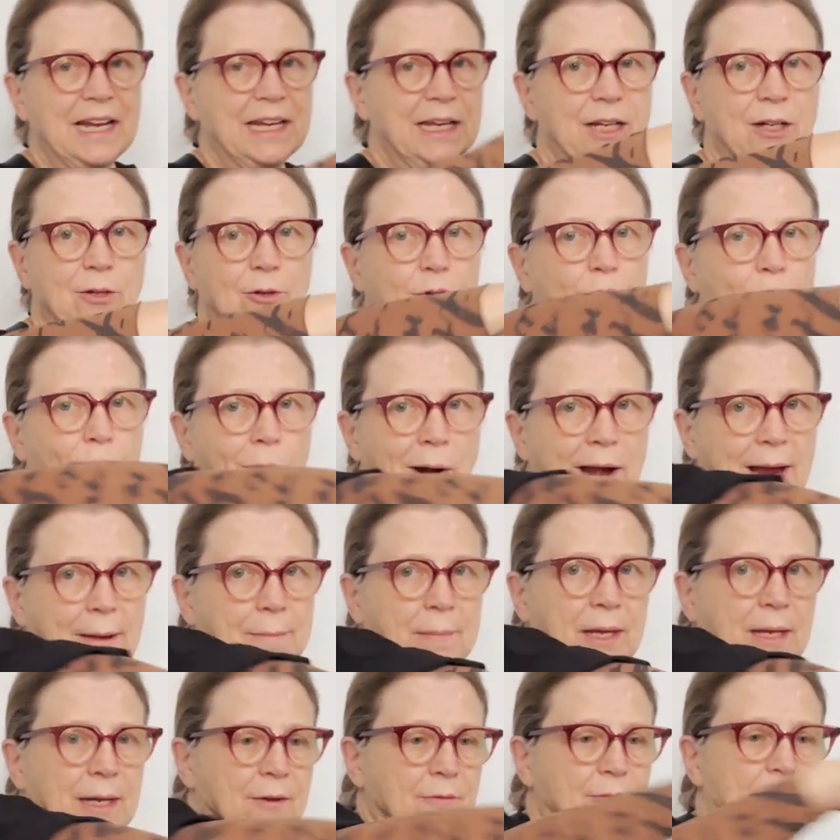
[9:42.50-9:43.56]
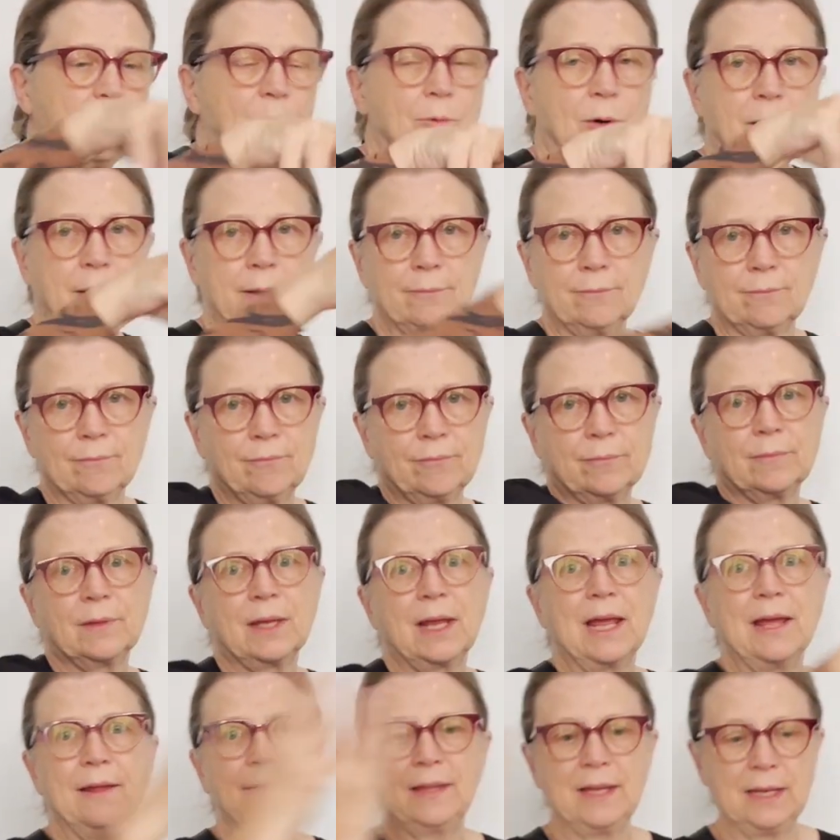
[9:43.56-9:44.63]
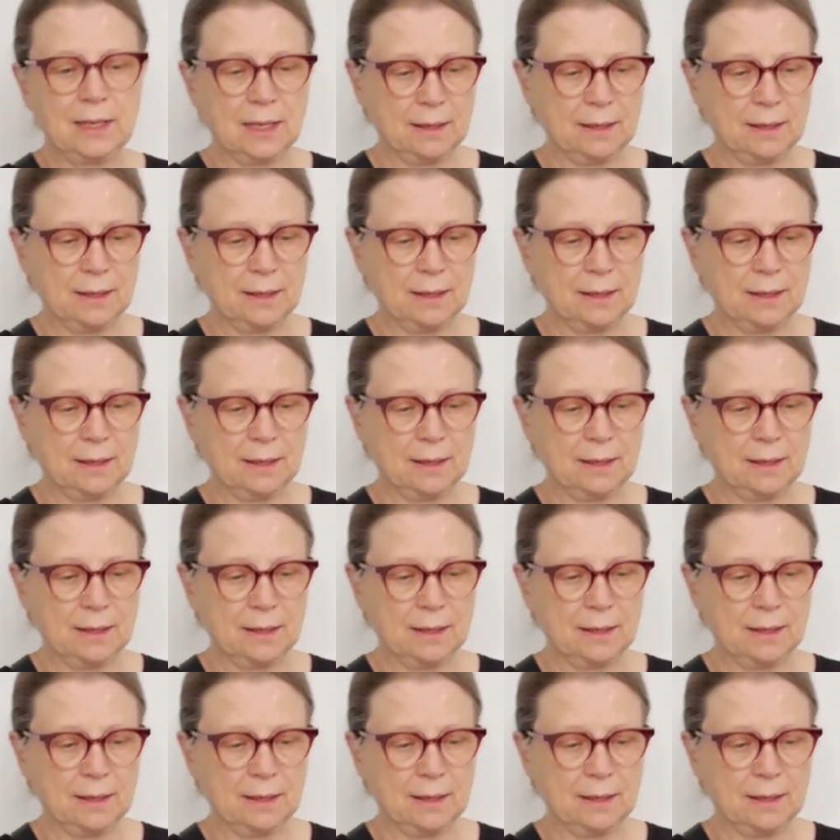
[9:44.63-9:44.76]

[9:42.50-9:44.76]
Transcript: I can cram in if I want, and they